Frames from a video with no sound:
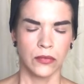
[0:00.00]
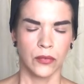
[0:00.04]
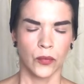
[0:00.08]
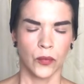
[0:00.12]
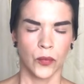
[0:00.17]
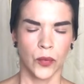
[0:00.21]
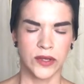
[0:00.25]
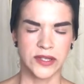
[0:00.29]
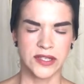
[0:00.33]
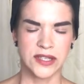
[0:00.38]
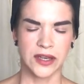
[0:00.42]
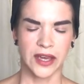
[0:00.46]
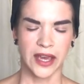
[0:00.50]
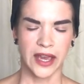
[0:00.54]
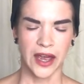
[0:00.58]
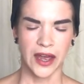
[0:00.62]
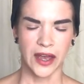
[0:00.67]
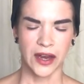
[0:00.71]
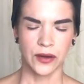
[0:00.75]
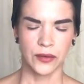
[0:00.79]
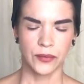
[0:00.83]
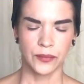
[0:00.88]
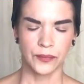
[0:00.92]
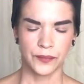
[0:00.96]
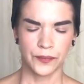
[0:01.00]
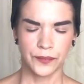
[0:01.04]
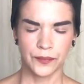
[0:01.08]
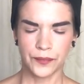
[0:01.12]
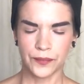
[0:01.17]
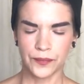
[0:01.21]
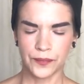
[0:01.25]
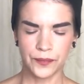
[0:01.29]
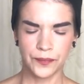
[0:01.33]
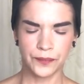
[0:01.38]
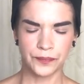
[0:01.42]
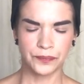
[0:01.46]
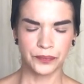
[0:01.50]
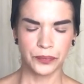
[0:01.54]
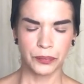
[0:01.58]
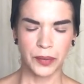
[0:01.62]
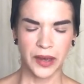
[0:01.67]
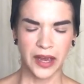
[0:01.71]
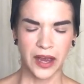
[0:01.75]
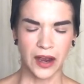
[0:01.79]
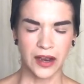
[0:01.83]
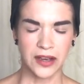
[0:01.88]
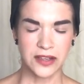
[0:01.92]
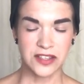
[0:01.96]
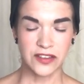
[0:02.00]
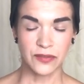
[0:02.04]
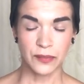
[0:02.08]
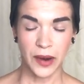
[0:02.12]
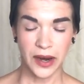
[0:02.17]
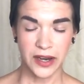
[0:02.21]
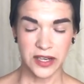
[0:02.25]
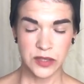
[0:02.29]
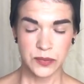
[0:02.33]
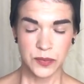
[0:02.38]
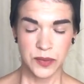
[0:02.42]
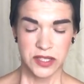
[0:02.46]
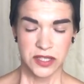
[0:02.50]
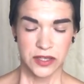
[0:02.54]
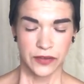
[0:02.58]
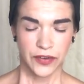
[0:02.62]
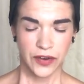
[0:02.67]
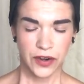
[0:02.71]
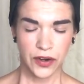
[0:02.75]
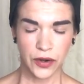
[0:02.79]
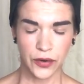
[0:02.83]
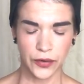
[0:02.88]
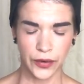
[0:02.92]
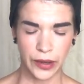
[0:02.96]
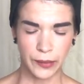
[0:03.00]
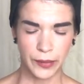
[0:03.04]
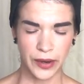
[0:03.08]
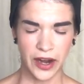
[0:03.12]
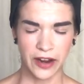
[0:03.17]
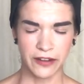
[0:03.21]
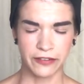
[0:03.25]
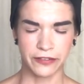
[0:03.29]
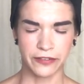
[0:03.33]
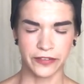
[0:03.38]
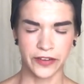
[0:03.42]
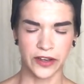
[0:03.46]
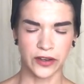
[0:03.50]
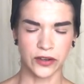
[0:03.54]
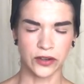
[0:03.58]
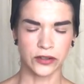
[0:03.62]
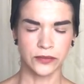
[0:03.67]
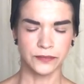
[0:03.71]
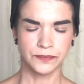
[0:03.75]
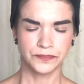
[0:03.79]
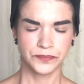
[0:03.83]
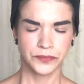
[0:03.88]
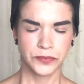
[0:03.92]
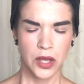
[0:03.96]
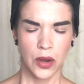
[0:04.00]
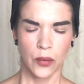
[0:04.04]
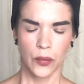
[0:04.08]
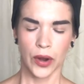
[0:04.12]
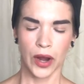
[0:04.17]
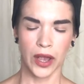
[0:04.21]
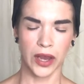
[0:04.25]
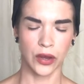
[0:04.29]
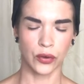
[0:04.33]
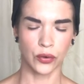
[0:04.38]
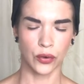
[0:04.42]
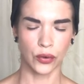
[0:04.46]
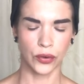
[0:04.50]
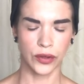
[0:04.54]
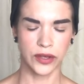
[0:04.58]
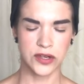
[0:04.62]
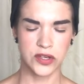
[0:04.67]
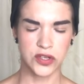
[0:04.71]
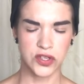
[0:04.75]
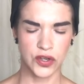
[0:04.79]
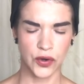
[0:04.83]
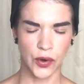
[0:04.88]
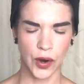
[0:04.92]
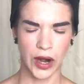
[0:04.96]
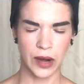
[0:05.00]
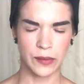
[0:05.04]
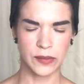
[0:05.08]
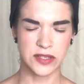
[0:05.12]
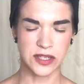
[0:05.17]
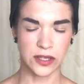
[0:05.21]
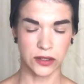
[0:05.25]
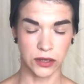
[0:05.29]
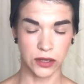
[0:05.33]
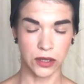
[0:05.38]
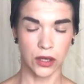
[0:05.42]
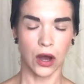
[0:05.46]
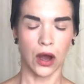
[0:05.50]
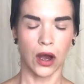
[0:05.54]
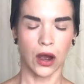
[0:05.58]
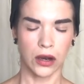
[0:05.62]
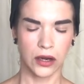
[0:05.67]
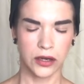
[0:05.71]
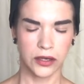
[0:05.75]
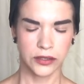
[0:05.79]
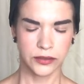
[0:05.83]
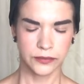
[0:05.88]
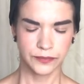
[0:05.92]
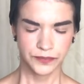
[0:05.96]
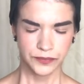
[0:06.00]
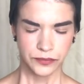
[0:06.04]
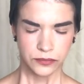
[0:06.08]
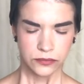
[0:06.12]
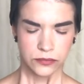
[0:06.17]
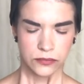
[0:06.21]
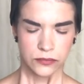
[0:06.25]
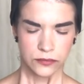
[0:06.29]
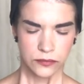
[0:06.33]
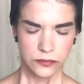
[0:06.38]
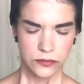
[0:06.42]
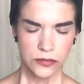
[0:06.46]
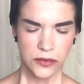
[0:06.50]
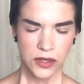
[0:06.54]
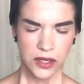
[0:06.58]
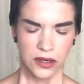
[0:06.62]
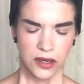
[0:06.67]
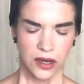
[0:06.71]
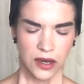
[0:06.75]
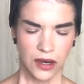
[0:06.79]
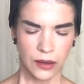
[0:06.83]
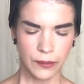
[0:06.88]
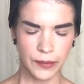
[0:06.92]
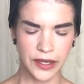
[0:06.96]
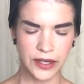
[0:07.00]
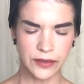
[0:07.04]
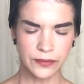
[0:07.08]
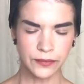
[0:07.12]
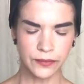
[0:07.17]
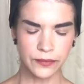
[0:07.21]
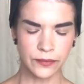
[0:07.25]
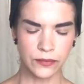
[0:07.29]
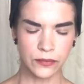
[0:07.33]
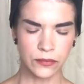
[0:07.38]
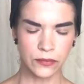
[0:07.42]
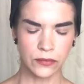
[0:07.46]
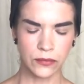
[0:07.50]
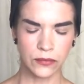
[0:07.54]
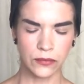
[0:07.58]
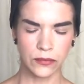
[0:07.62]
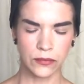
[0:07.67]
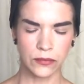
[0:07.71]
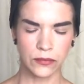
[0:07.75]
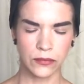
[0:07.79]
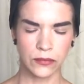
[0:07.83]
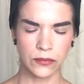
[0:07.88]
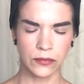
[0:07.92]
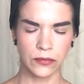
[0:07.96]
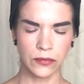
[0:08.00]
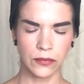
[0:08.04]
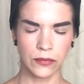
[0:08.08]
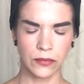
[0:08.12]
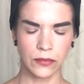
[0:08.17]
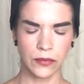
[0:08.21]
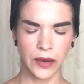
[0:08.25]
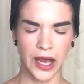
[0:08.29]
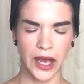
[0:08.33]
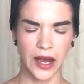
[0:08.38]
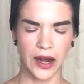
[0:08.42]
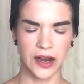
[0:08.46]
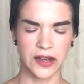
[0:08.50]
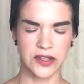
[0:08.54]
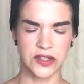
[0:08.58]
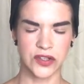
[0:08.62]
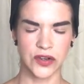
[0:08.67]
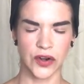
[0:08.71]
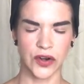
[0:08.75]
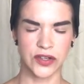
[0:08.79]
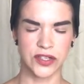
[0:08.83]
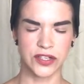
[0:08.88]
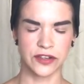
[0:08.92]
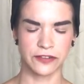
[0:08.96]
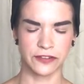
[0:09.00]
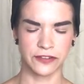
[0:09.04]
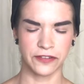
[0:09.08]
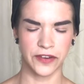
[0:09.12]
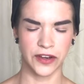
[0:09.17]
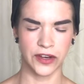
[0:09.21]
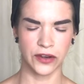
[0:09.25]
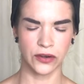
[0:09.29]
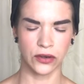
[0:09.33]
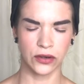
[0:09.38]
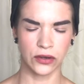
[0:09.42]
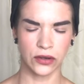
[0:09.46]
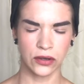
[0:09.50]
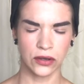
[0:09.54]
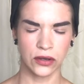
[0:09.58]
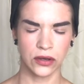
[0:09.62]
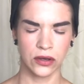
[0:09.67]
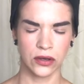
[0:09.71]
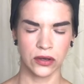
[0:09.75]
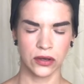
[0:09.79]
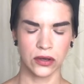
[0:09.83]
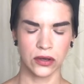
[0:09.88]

Once again, because of my specific agreement, I feel what I can only describe as a lock come in, and I start to feel